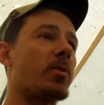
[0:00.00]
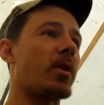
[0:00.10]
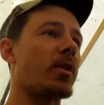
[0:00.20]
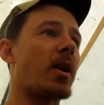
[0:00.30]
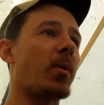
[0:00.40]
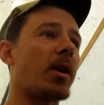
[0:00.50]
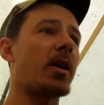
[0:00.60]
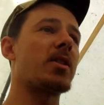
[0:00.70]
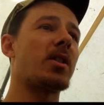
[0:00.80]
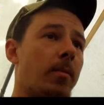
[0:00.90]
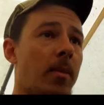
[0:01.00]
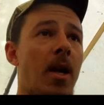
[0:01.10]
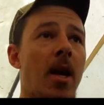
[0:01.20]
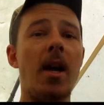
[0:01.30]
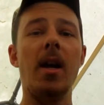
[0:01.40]
when you're trying to work on something,
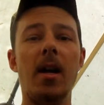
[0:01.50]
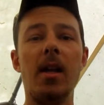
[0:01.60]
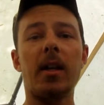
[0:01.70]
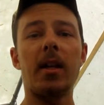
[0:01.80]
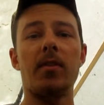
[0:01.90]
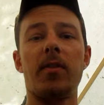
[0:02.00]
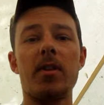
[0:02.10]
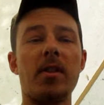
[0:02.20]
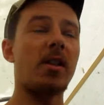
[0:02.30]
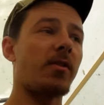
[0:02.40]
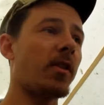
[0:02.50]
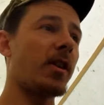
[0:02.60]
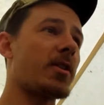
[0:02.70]
that gets frustrating as frig.